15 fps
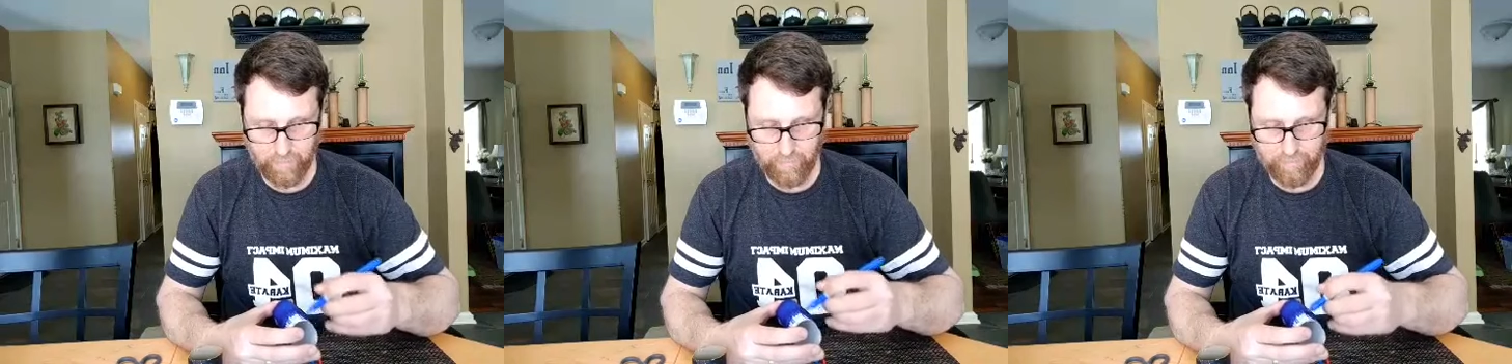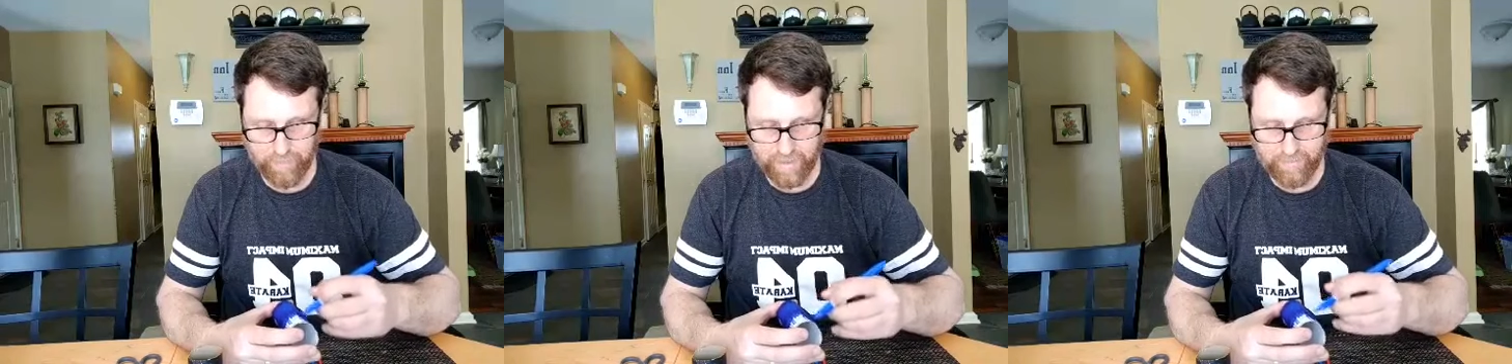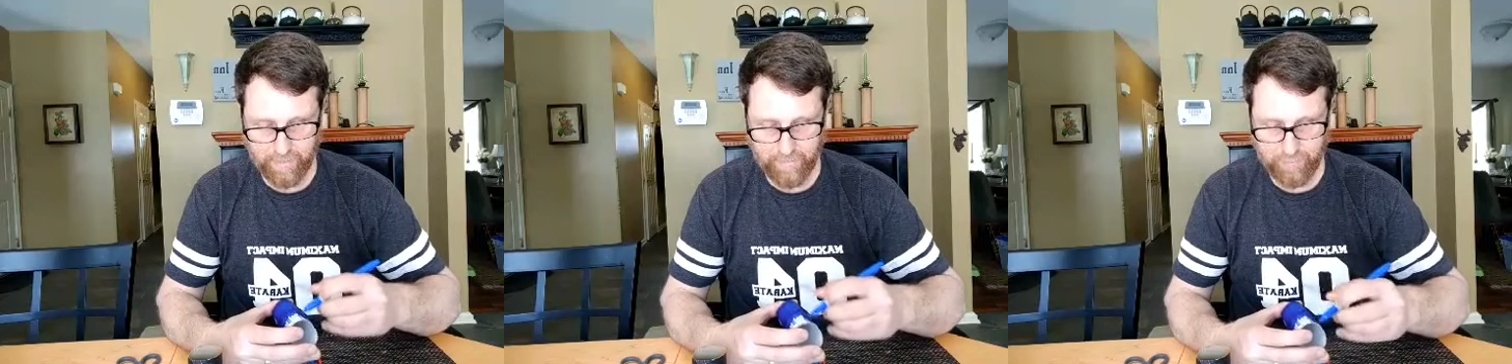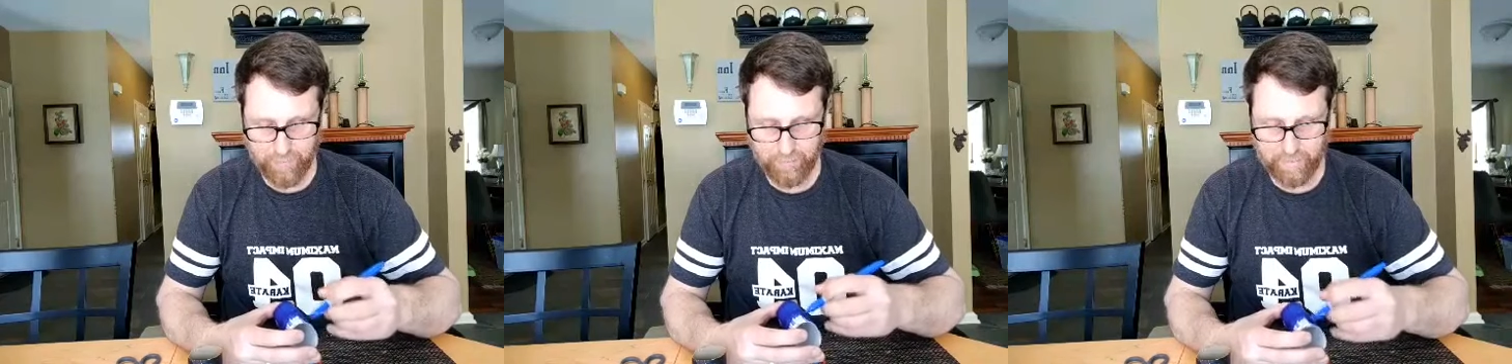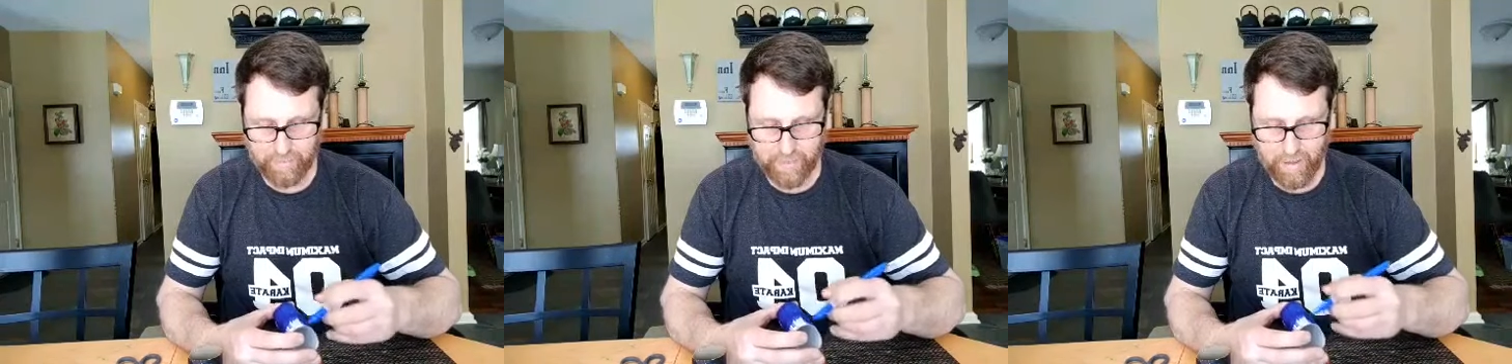by the time she
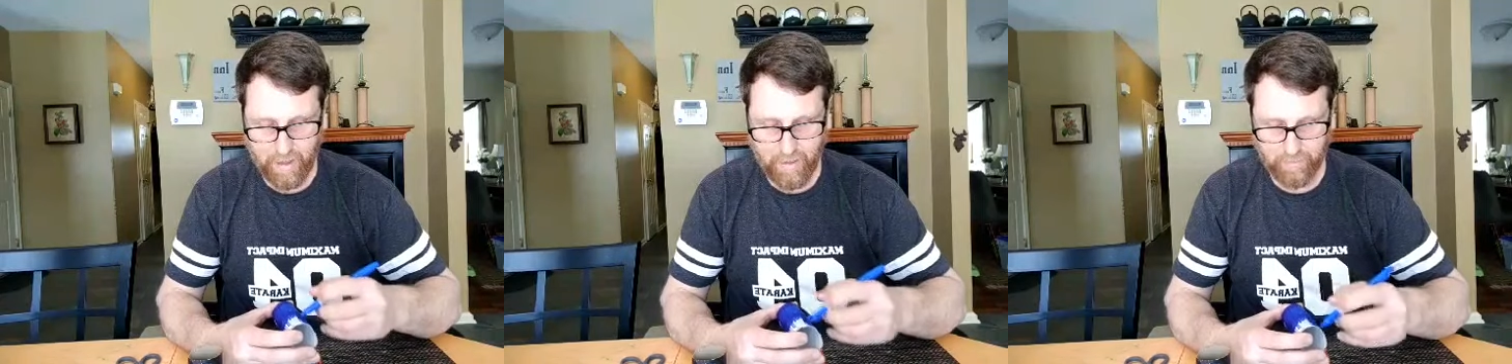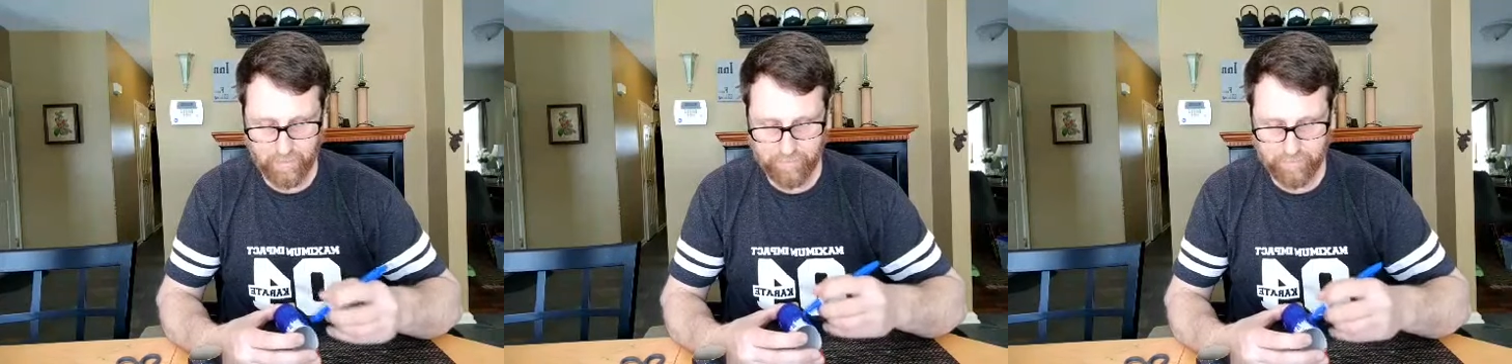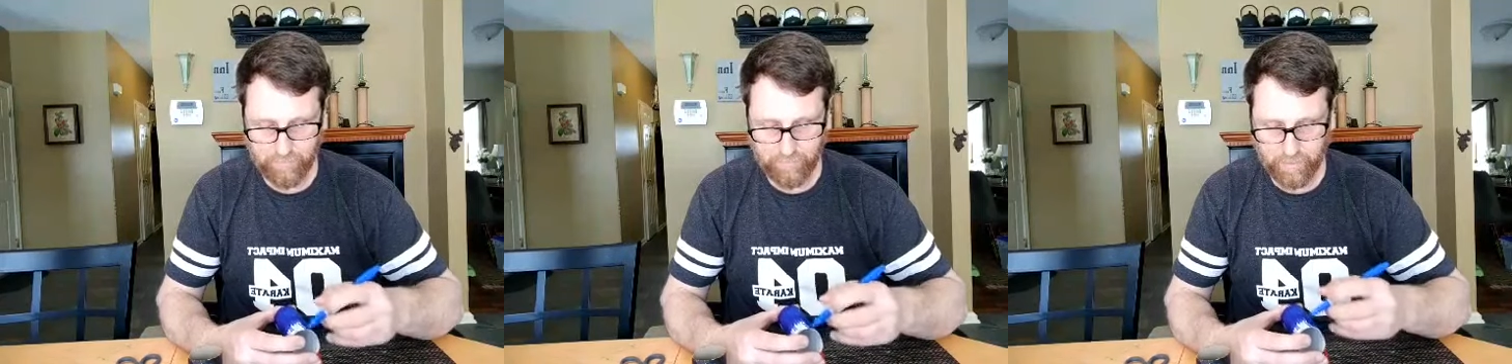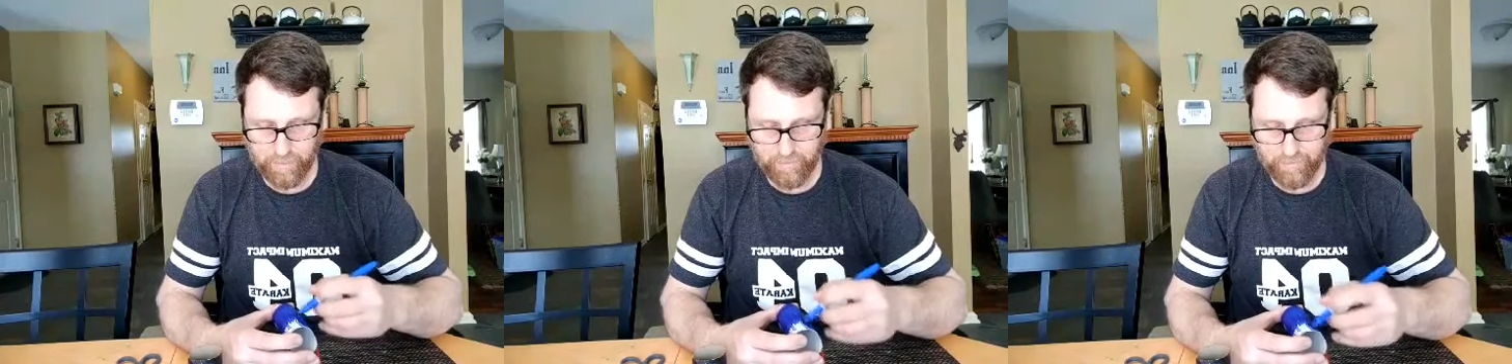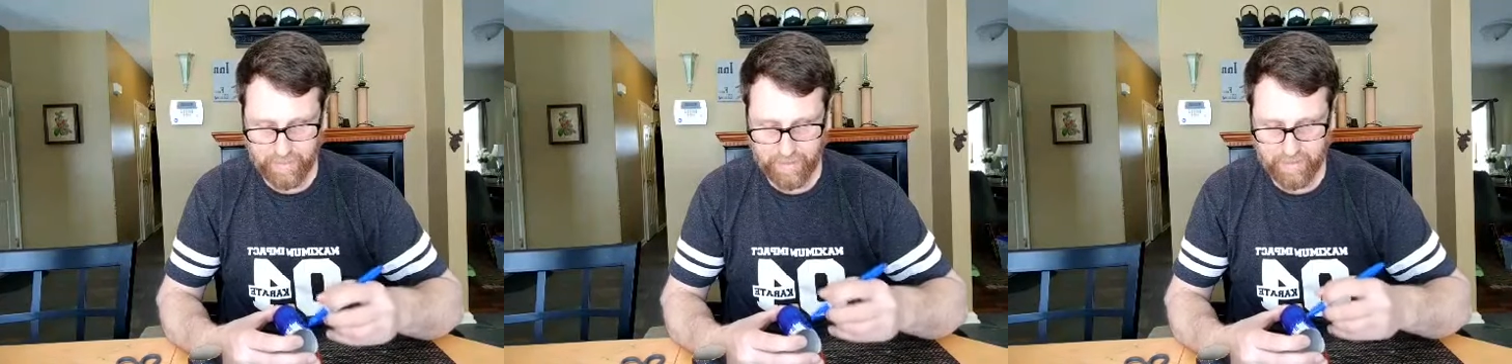was in college
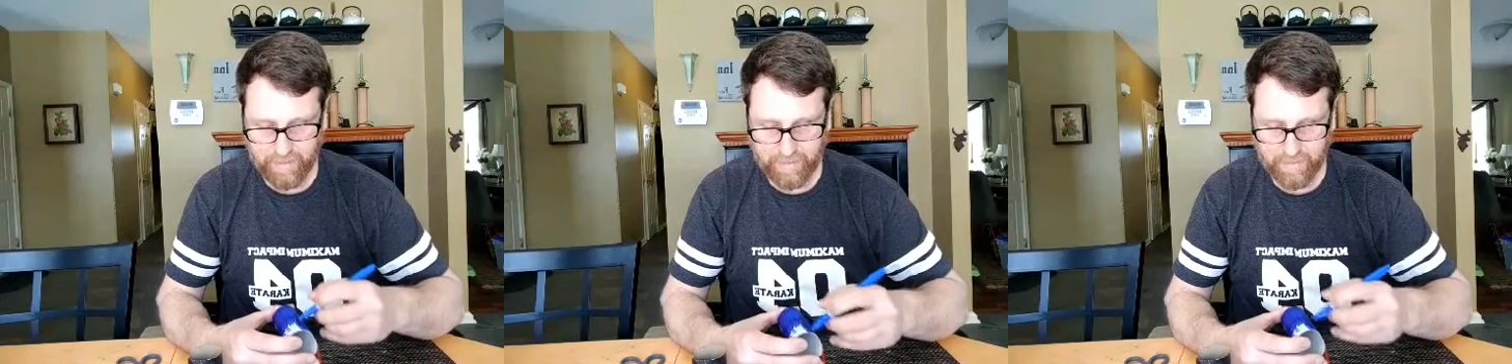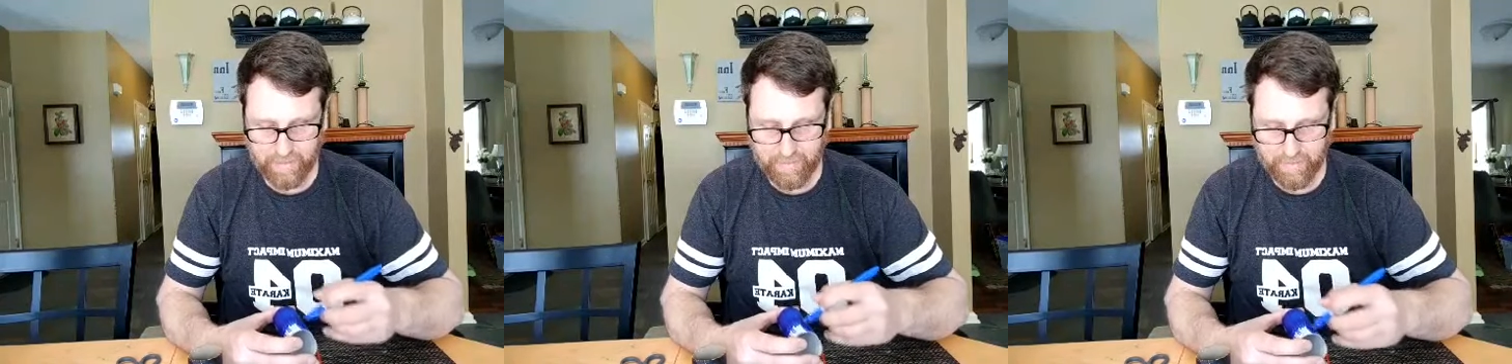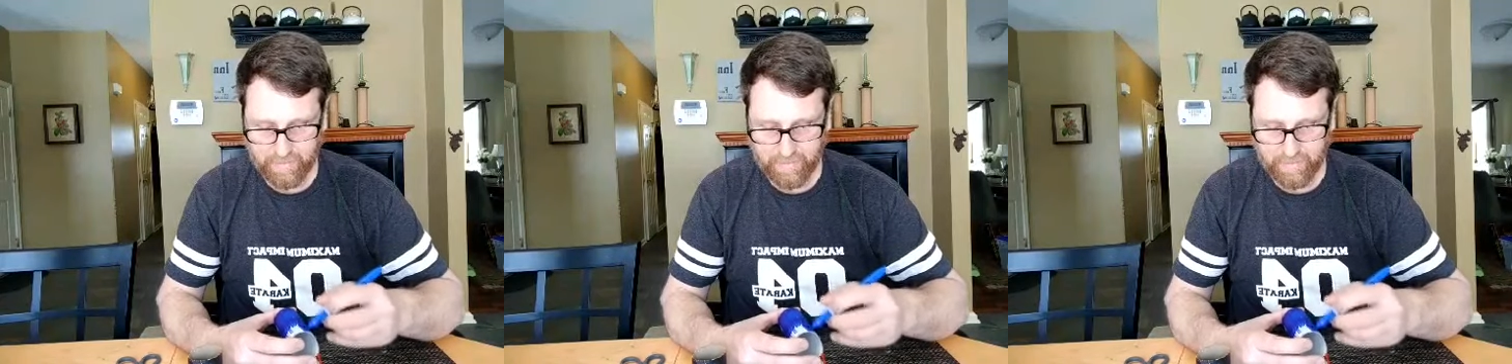competing,